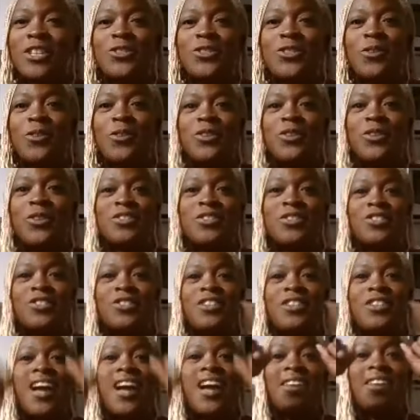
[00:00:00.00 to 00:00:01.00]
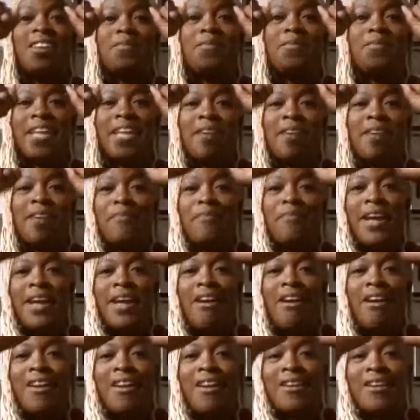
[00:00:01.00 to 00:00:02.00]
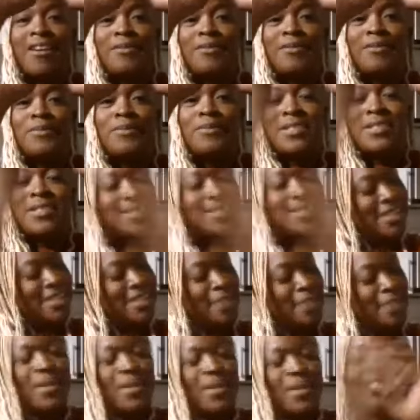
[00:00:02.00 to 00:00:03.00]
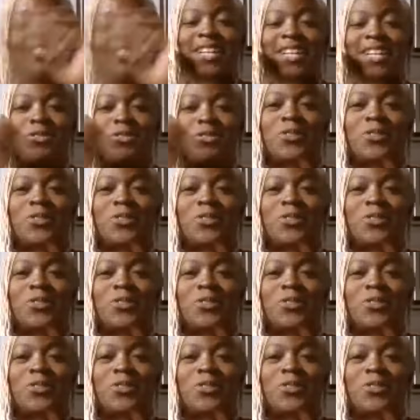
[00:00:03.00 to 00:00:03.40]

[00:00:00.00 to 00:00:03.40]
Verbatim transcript: so there's a shot of like my arms. Like yeah, my yeah.